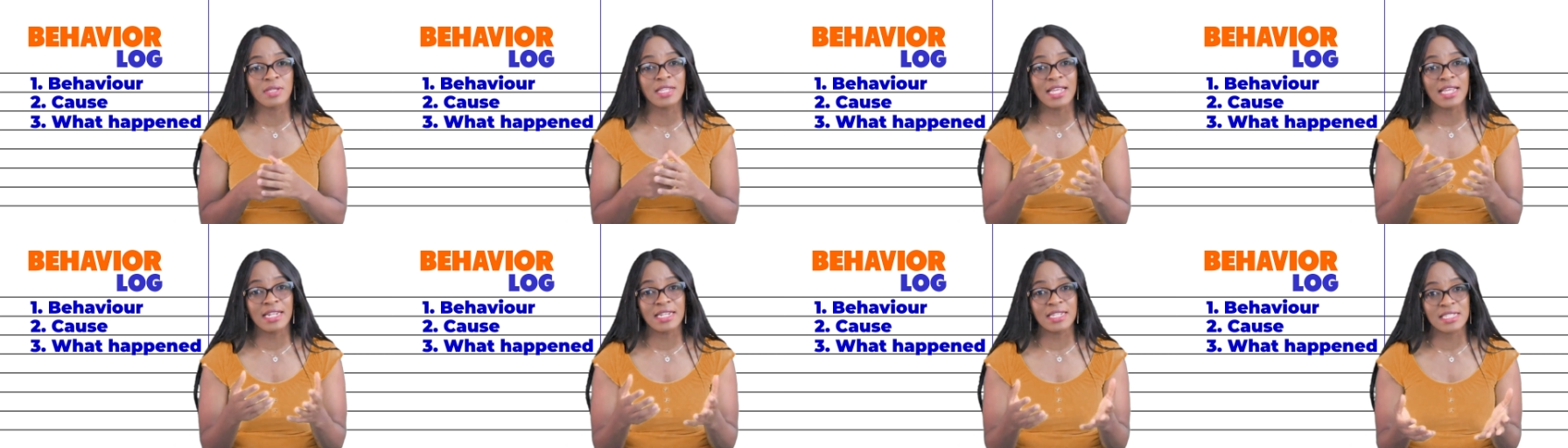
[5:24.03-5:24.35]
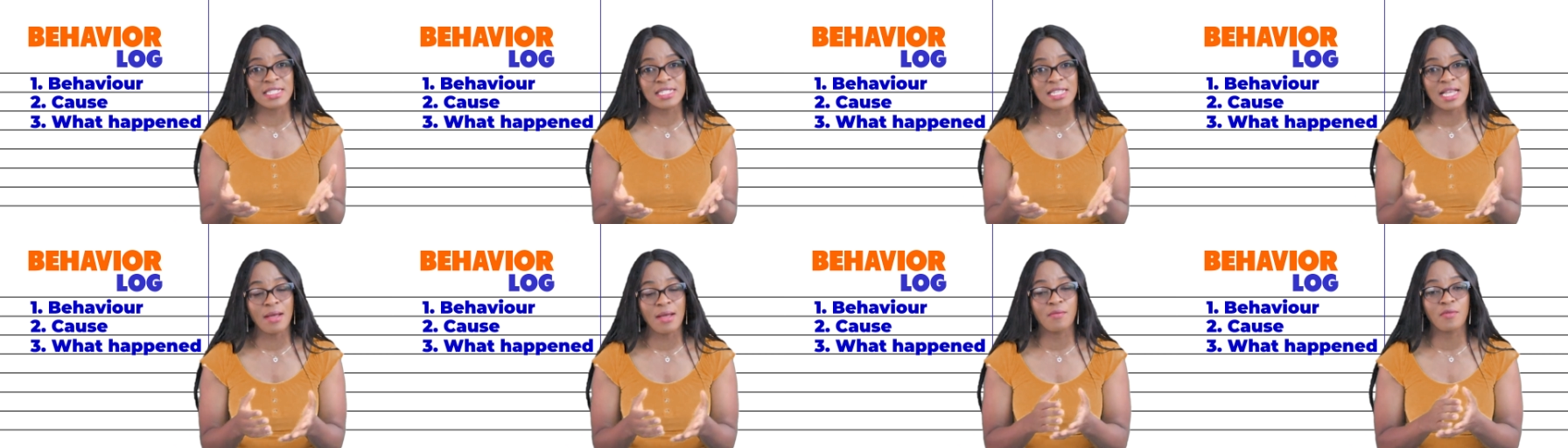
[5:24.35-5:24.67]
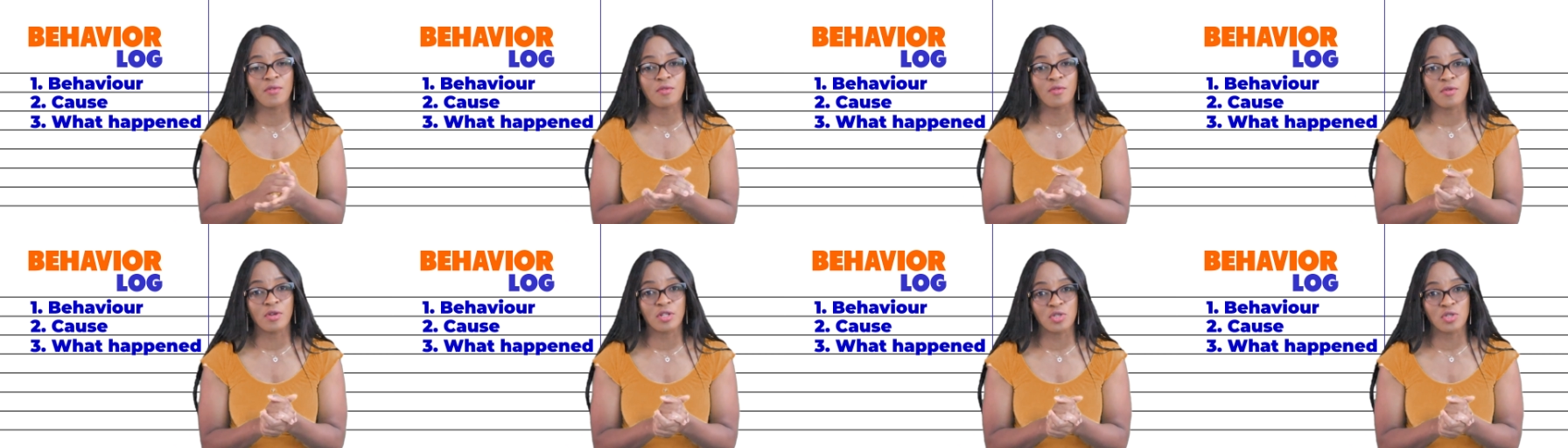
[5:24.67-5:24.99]
Then it's time
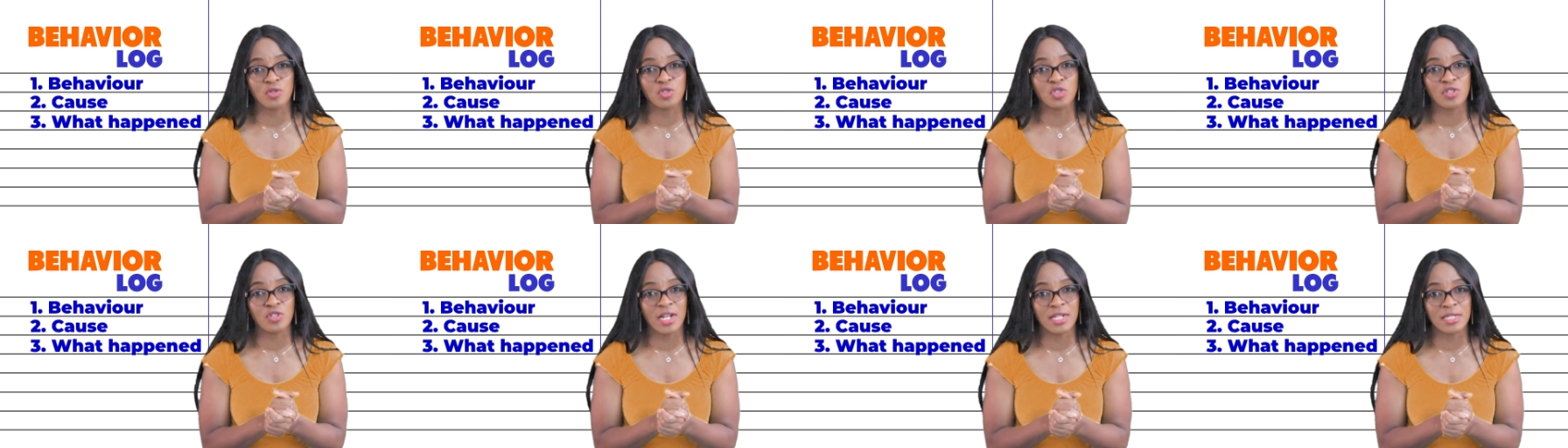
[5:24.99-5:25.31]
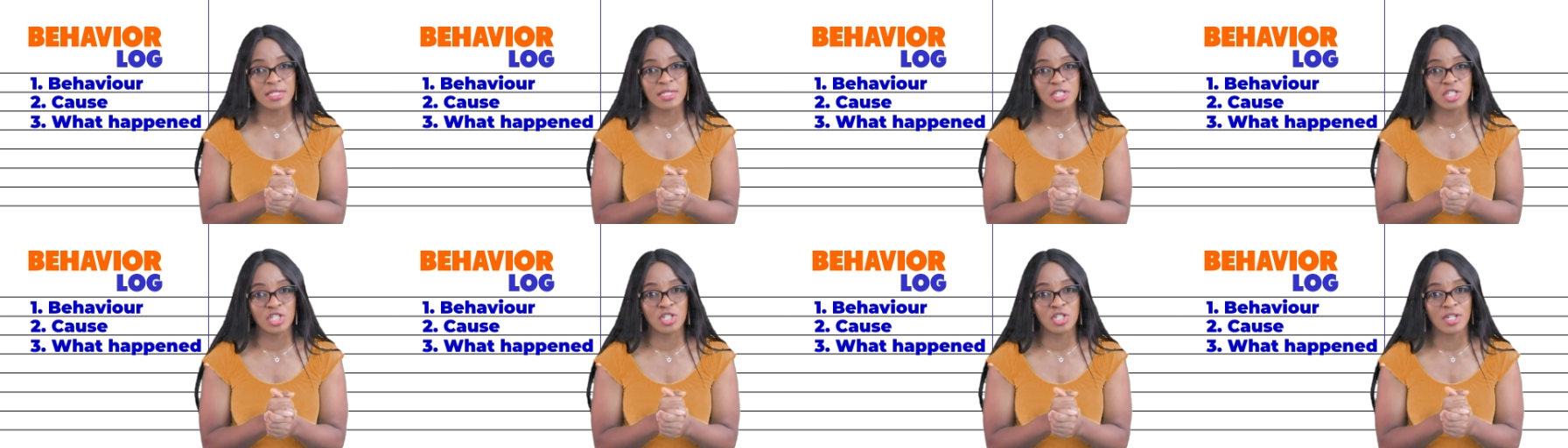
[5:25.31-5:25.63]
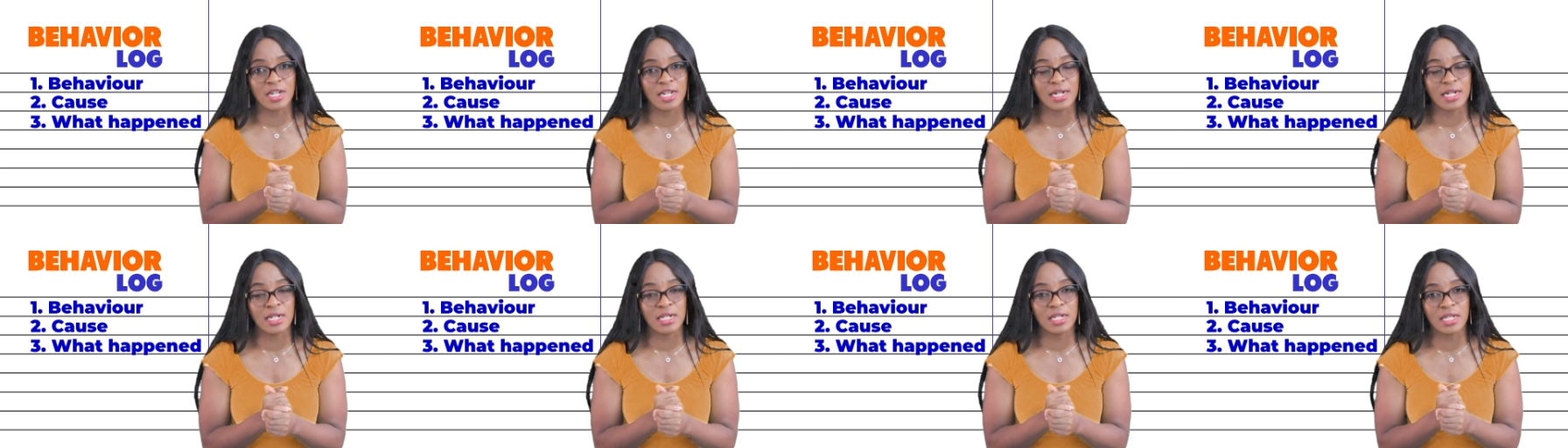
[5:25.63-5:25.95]
for us to transition
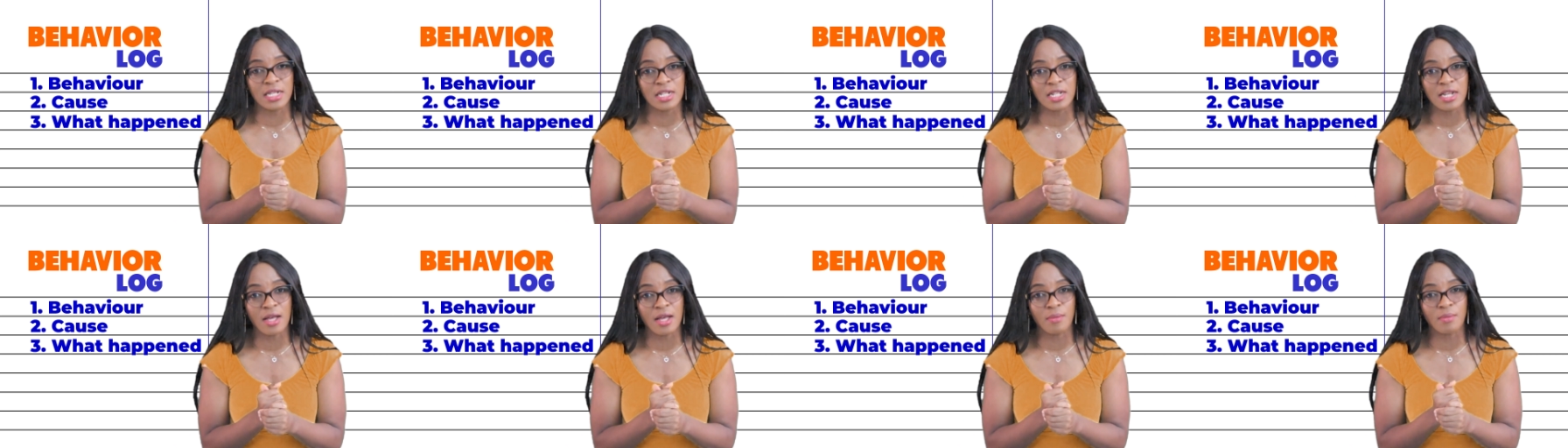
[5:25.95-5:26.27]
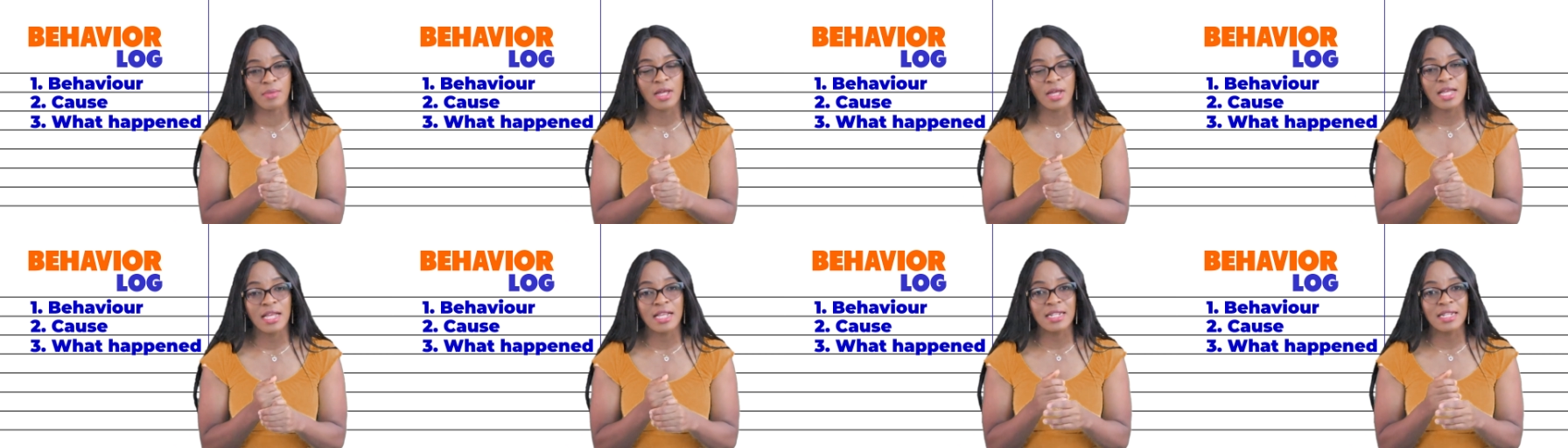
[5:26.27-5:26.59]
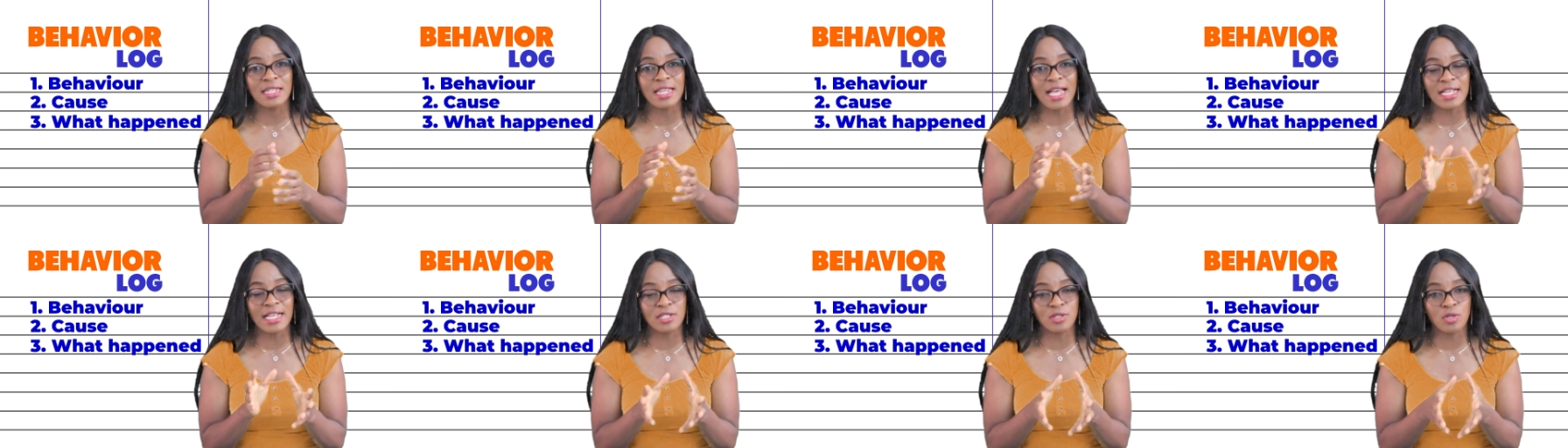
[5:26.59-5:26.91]
and clean up.
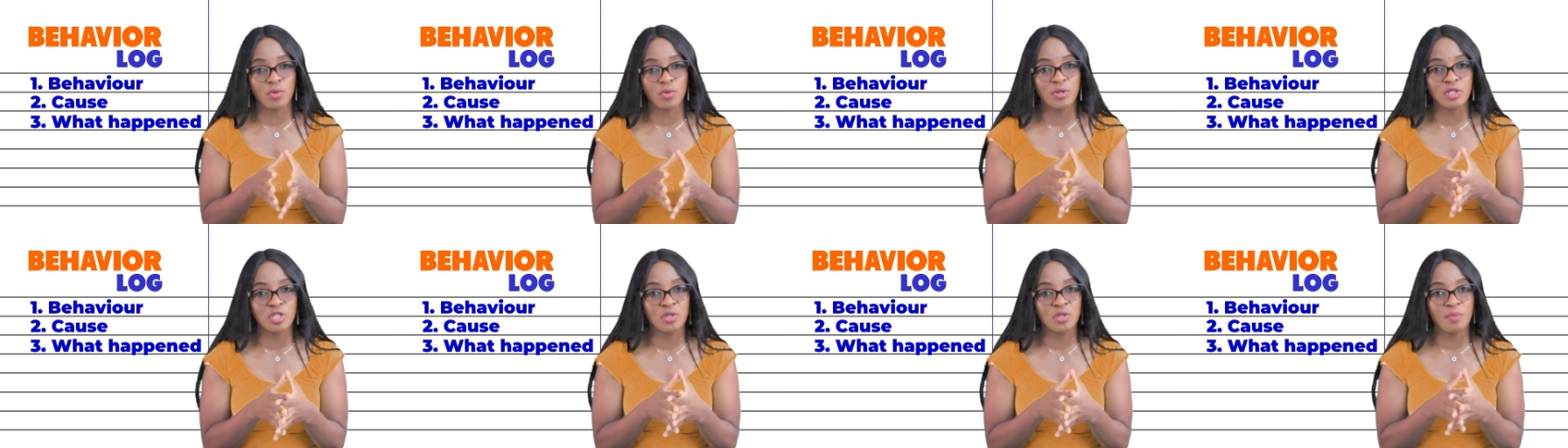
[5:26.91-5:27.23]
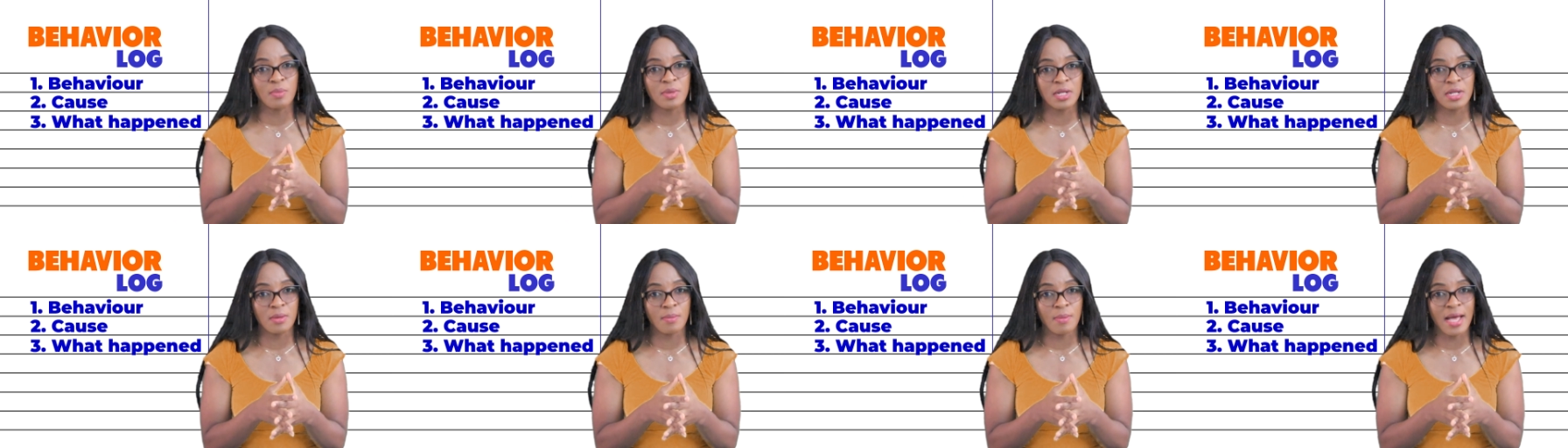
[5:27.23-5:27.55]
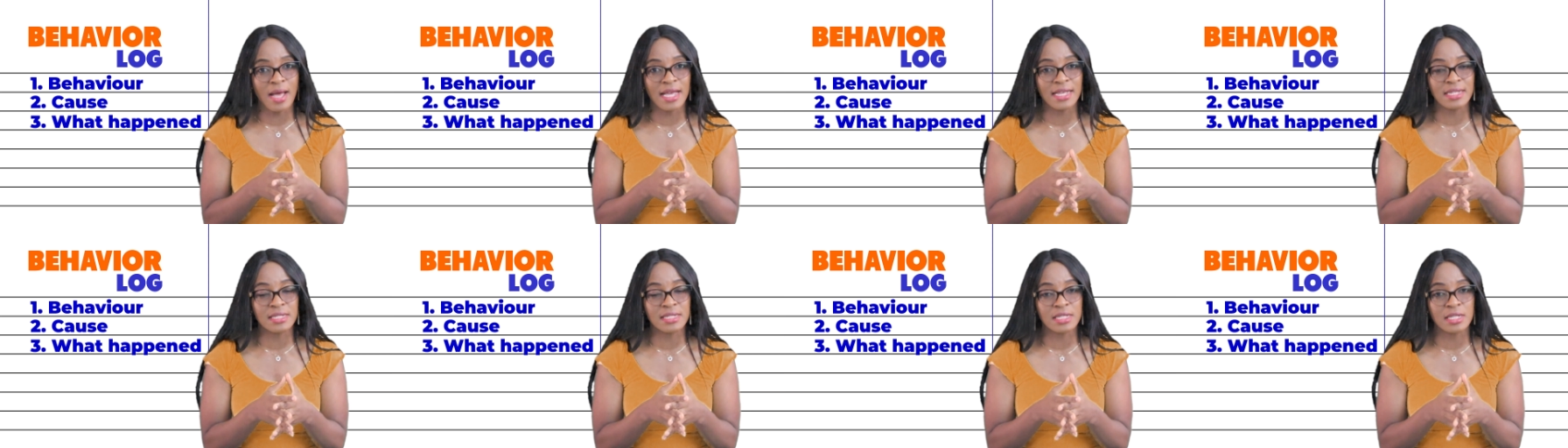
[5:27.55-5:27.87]
That's going to
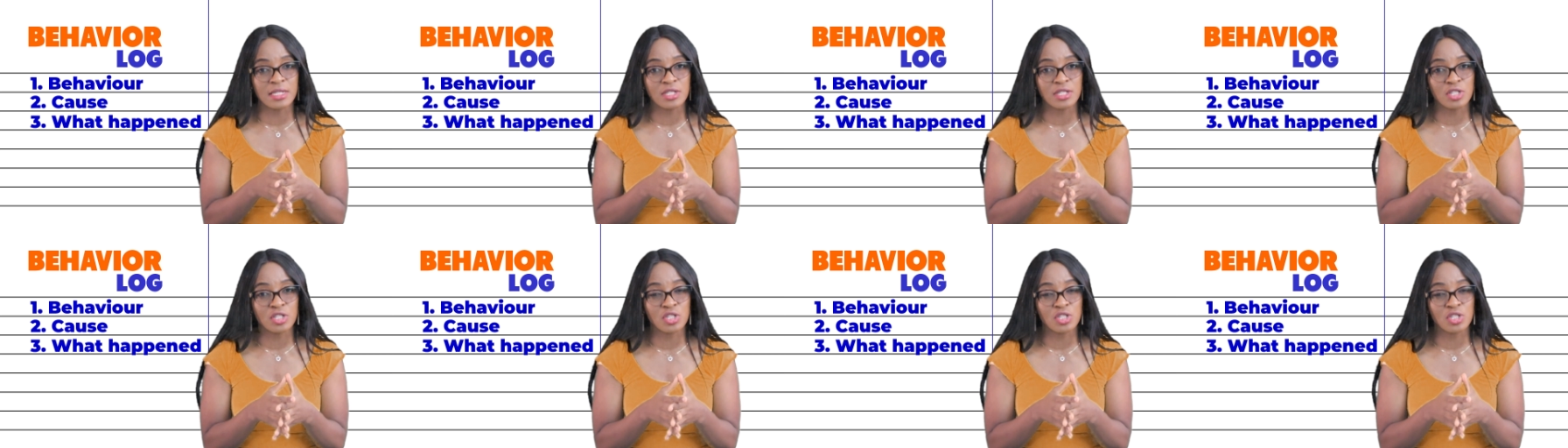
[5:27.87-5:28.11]
minimize it.